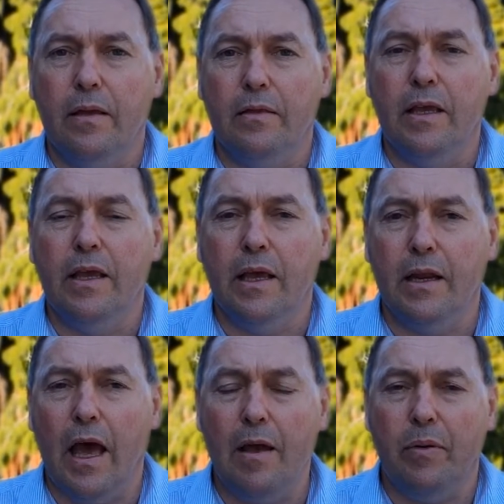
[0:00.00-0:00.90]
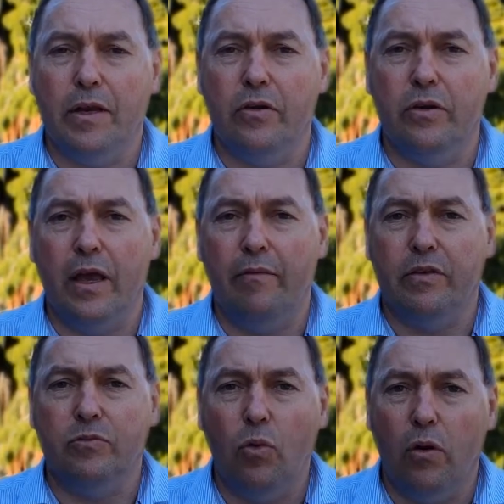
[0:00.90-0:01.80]
They're enabling you to have a
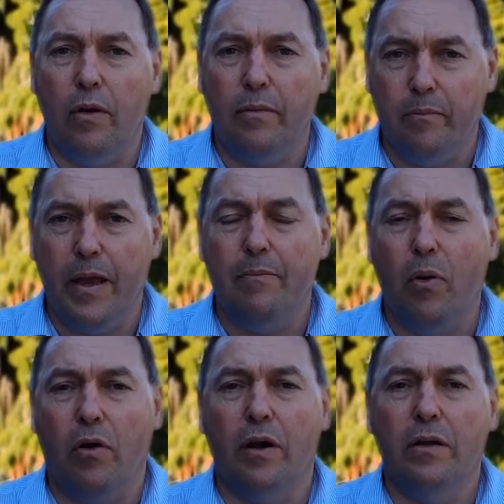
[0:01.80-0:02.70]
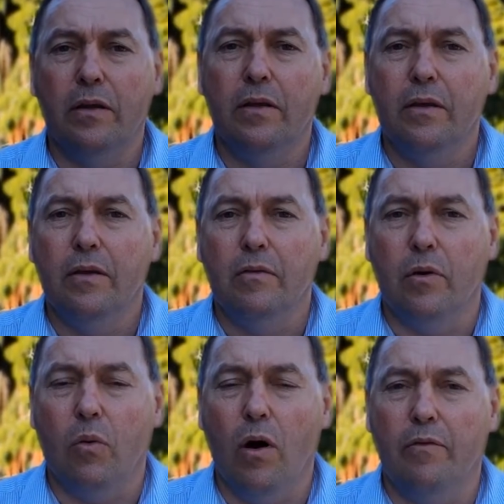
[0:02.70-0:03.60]
smaller beam pocket
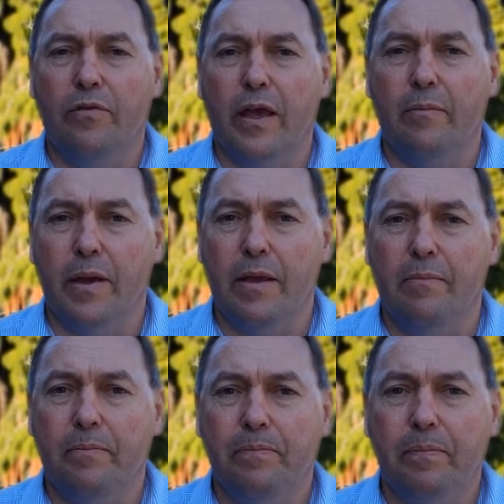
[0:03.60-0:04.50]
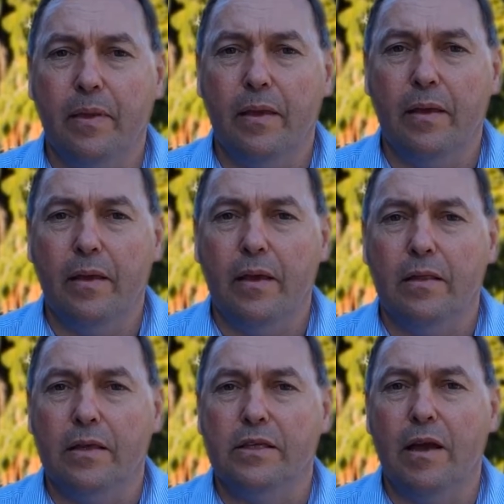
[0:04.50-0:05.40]
required for that beam.
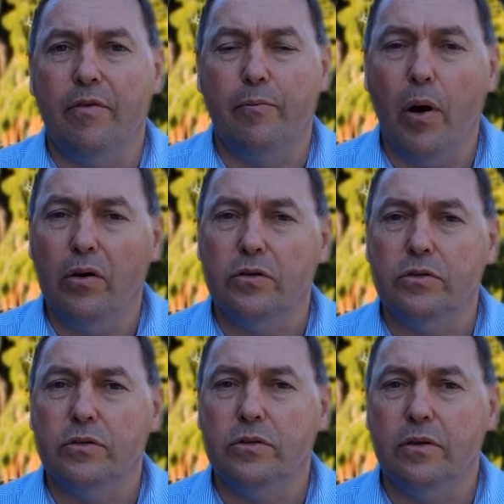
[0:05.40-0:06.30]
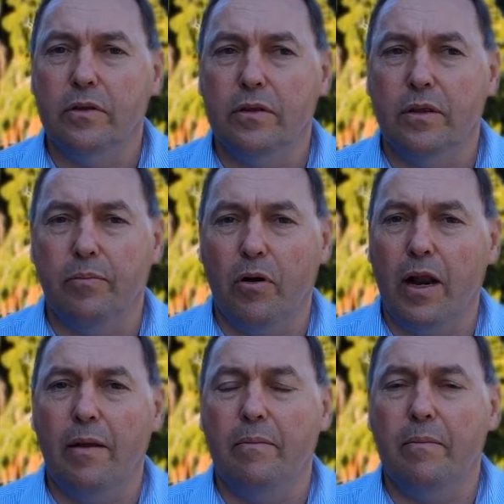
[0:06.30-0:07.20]
The same for posts. The
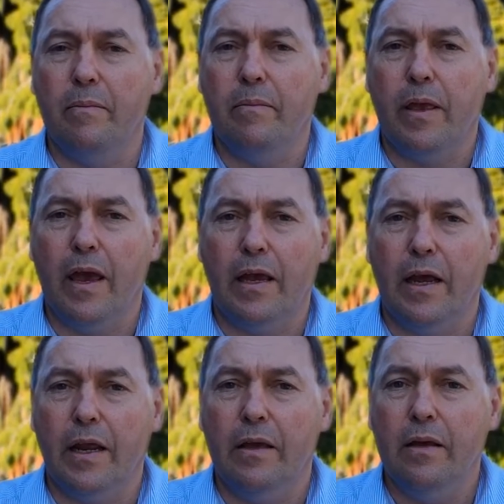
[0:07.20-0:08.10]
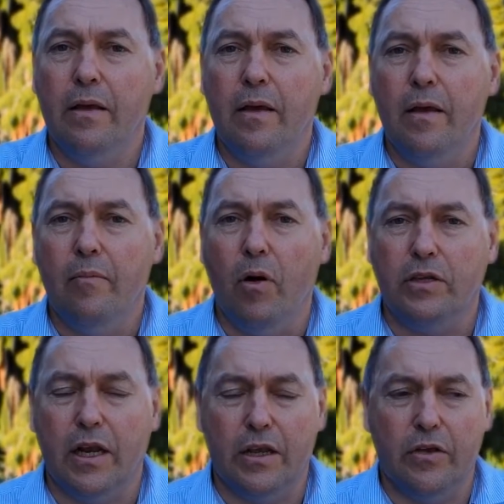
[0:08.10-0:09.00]
ProLam calculator might
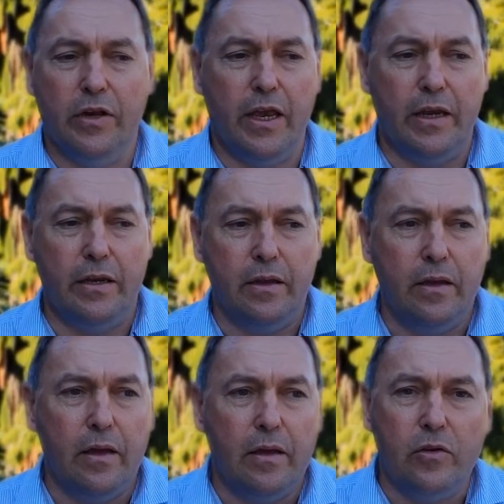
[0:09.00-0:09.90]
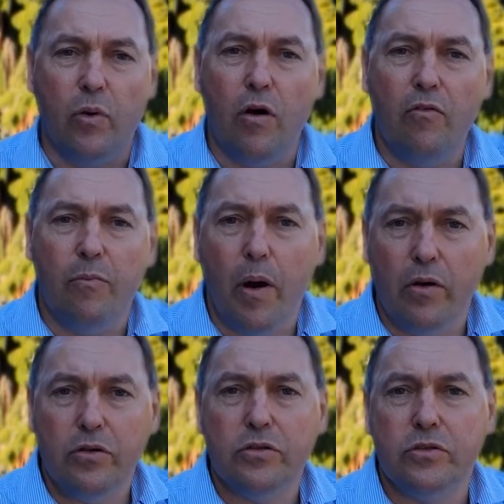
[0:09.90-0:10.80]
tell you you need 12
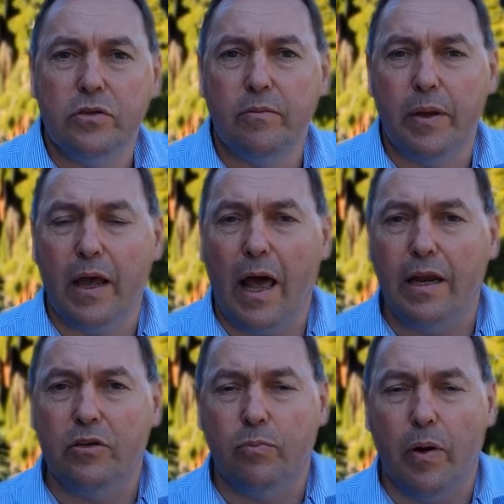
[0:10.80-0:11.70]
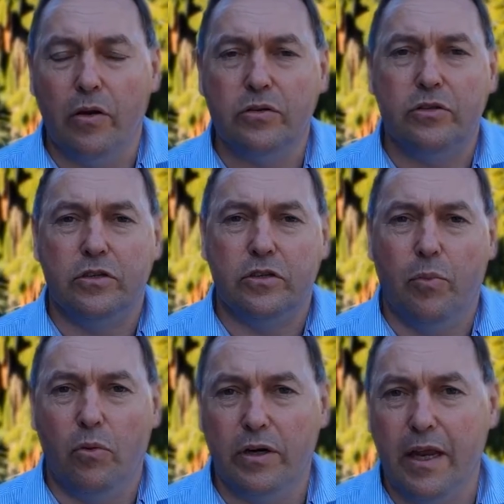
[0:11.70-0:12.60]
posts, PL8 posts to
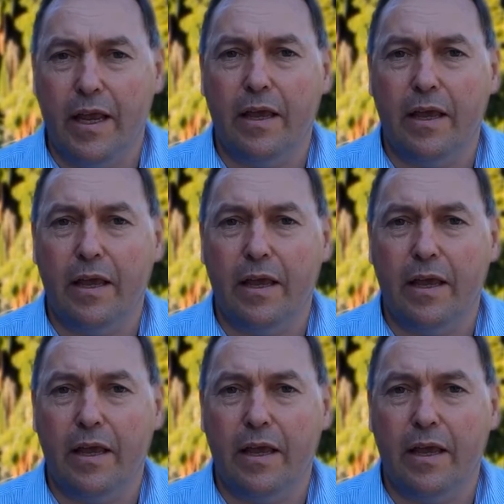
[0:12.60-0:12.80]
support a deck.